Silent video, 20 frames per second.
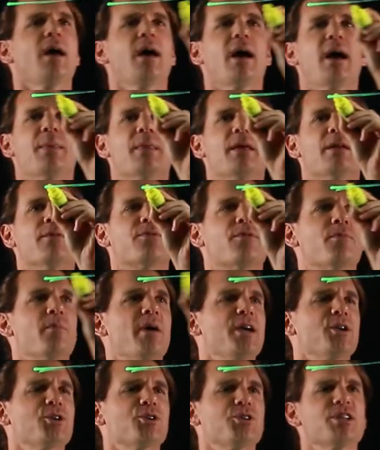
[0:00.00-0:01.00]
And the
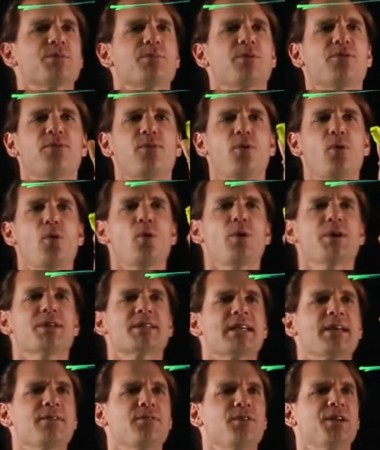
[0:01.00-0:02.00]
information as before is
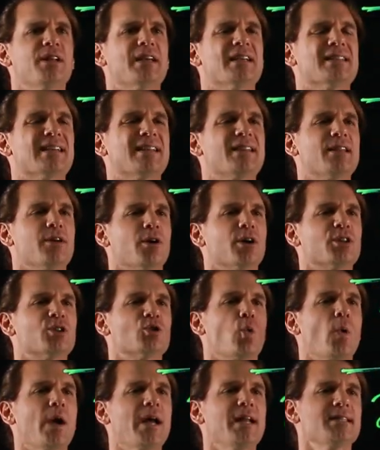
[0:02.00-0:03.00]
given is that there are
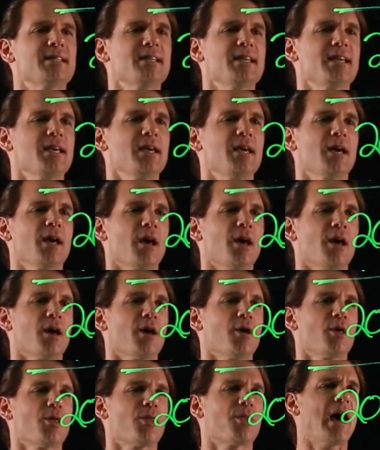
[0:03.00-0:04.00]

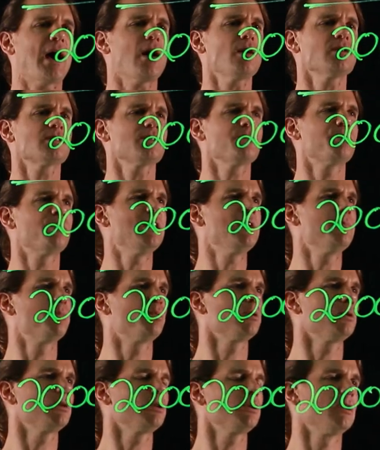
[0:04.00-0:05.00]
20,000
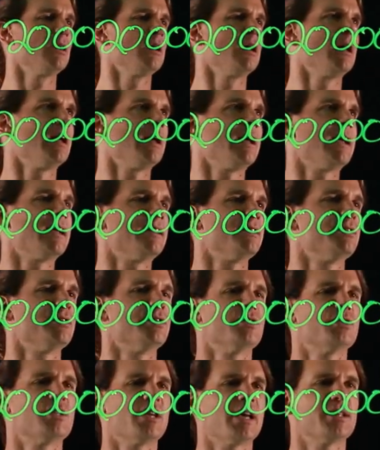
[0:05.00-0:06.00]
people in
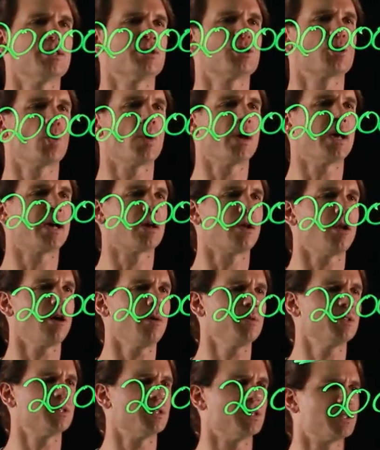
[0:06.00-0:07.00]
10 square
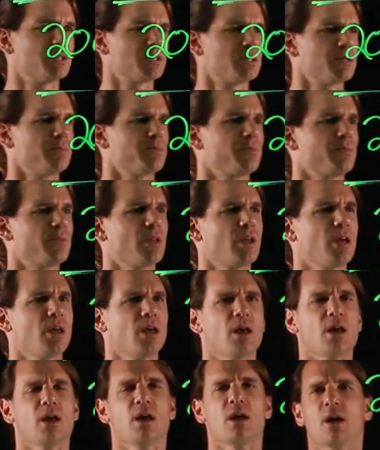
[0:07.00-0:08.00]
kilometers.
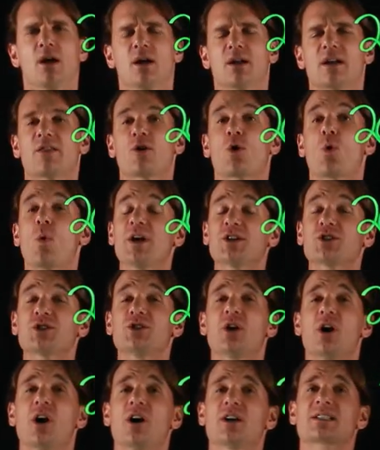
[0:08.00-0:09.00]
Now the
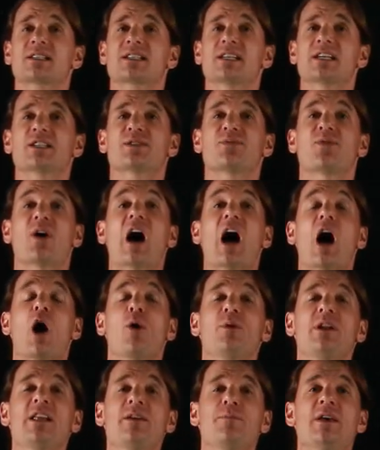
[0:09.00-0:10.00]
question asks us for how
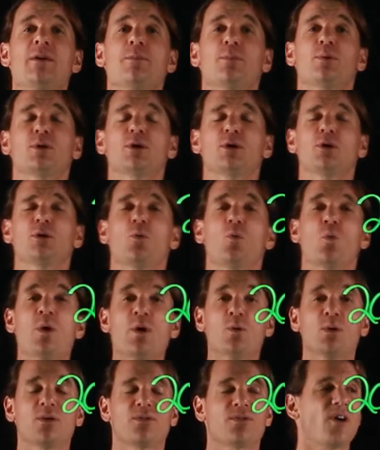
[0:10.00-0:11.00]
many people we
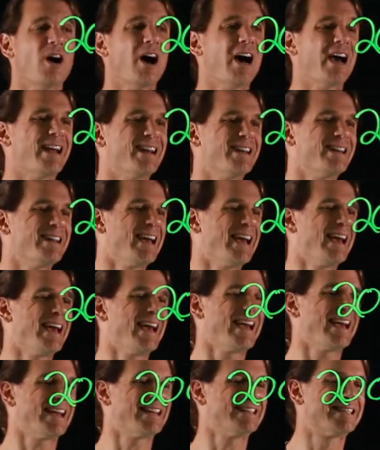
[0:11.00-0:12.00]
will find
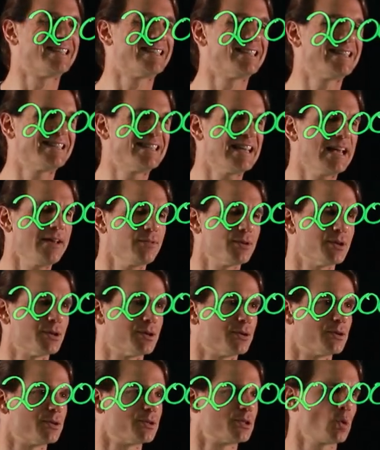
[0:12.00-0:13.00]
in
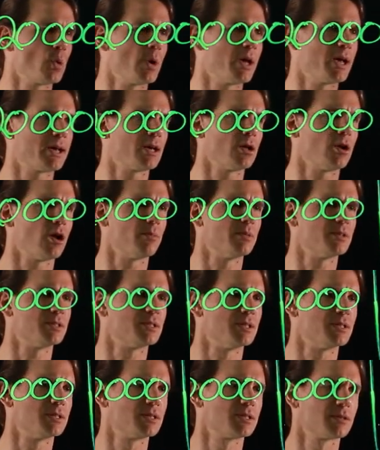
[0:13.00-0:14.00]
7 square
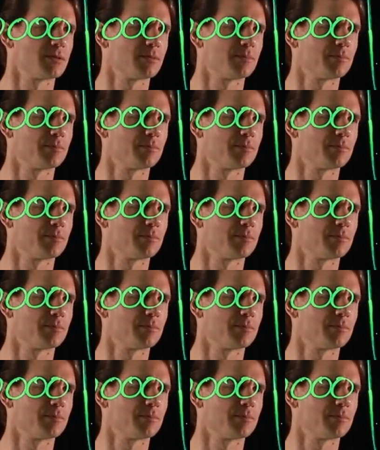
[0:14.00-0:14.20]
kilometers.